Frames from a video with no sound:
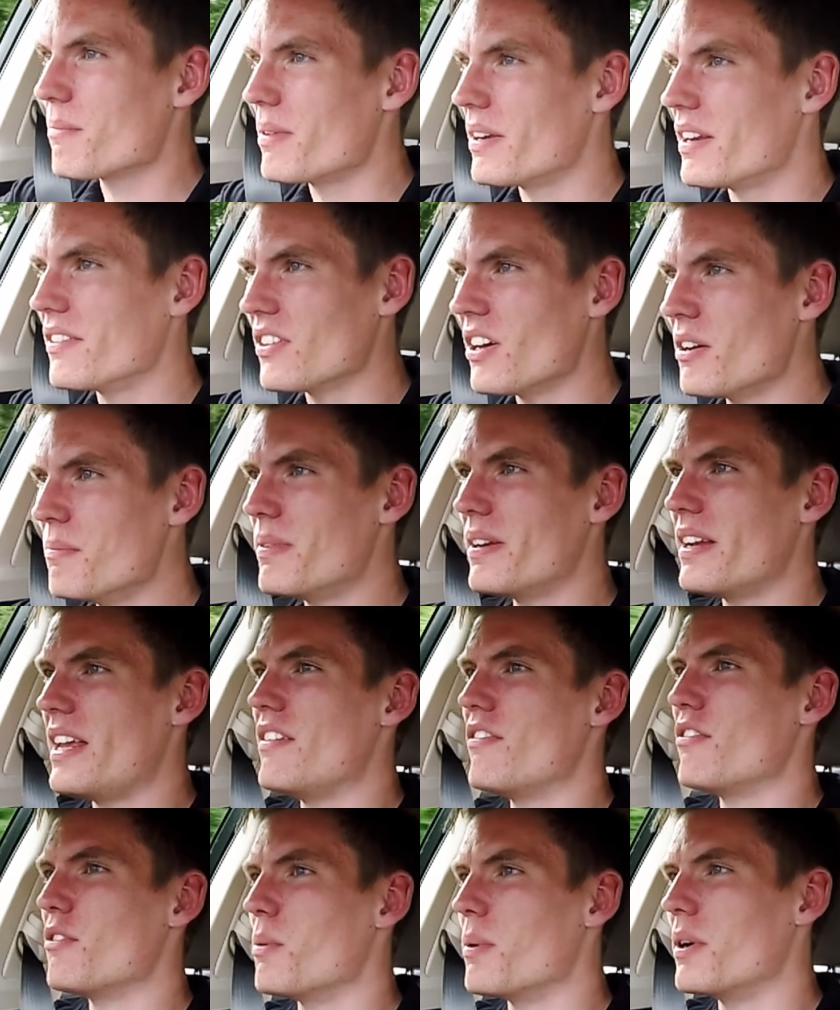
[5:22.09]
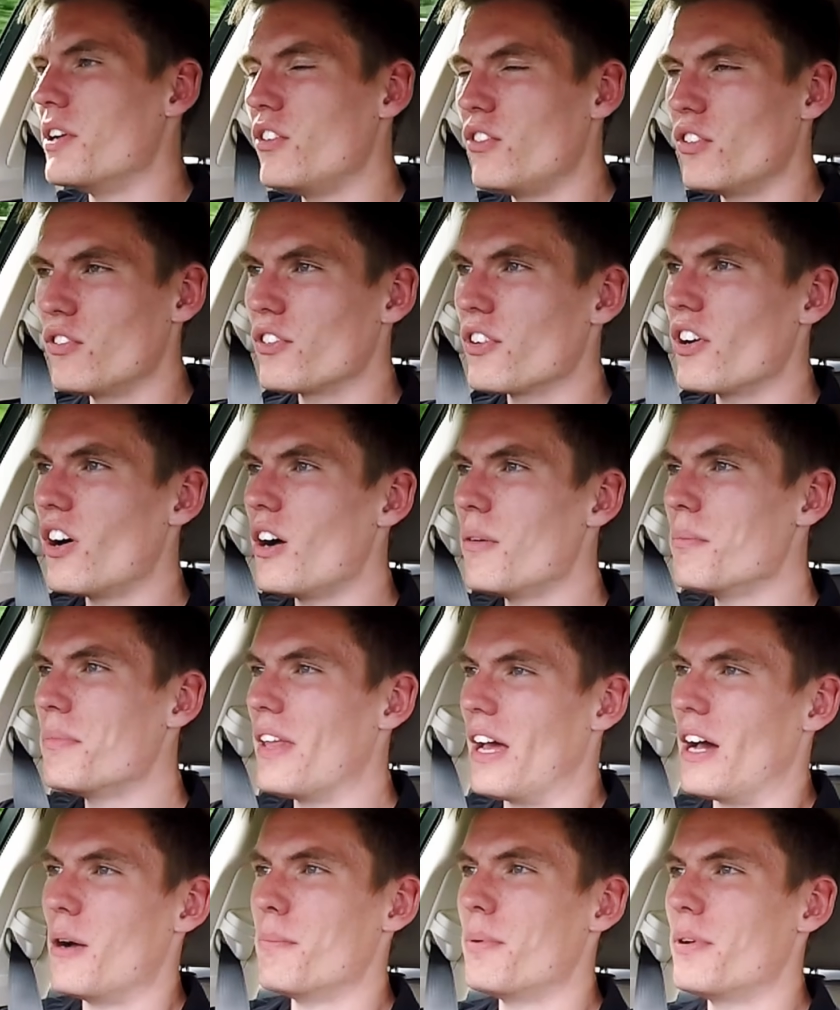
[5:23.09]
But it's unbelievable when you just calm
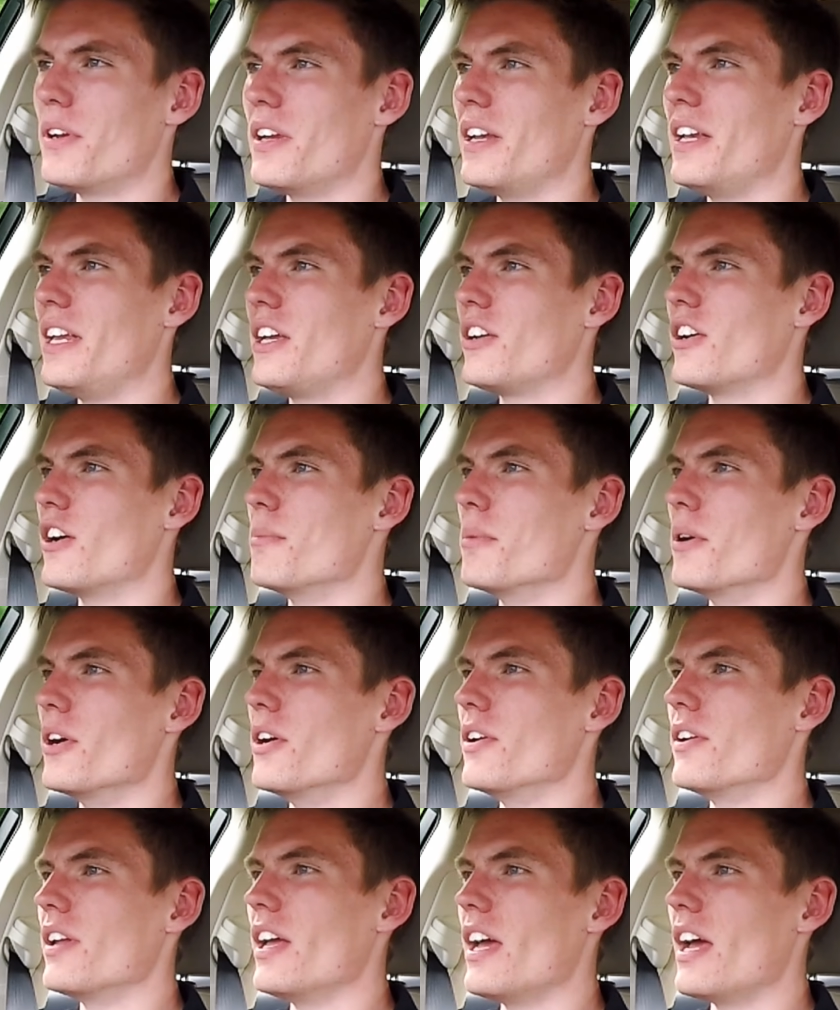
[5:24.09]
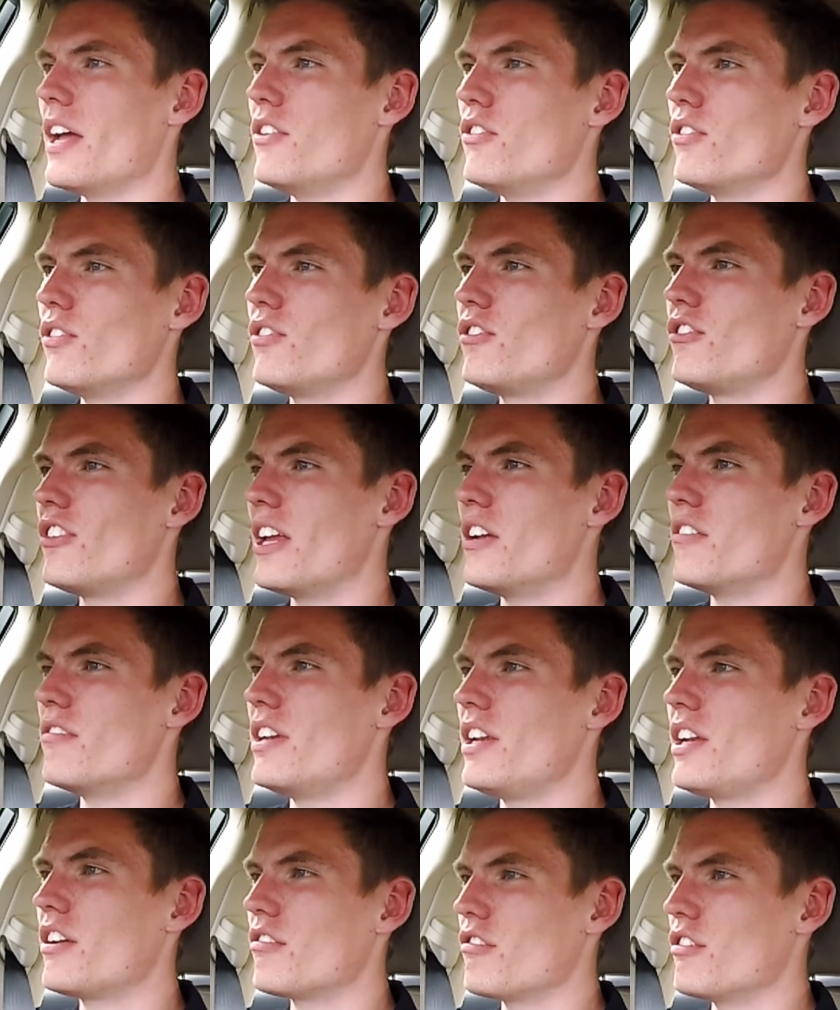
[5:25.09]
down, put it in eco mode and just
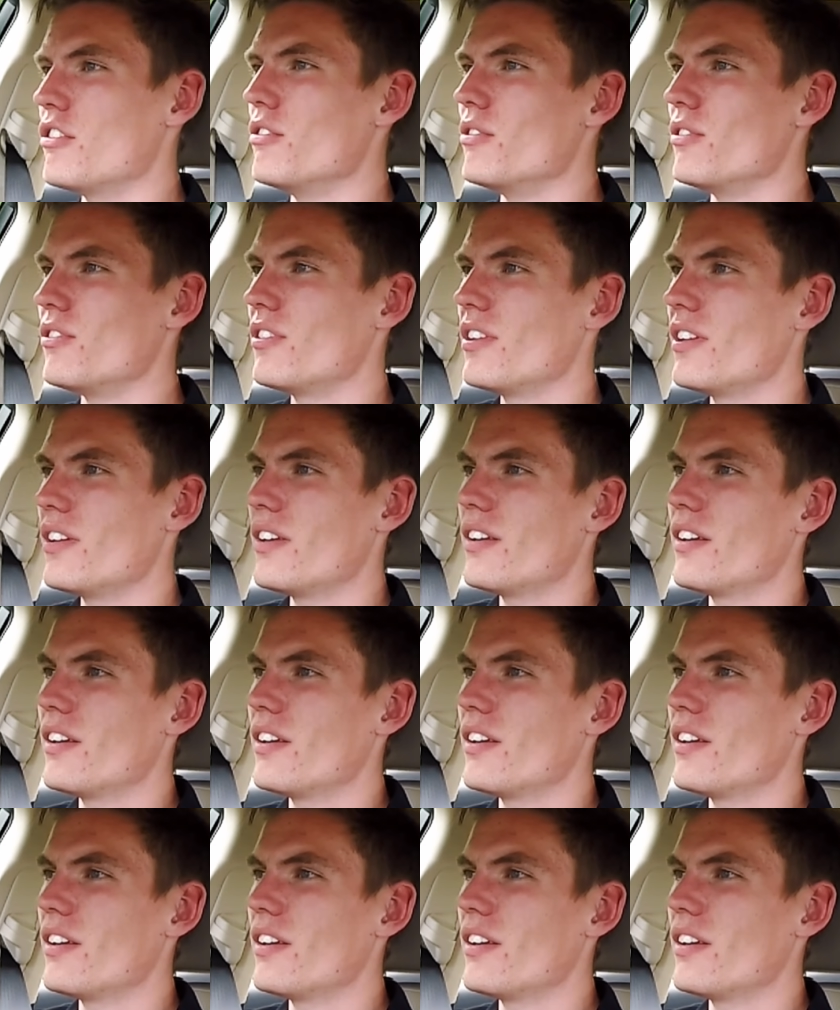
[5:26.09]
gently cruise.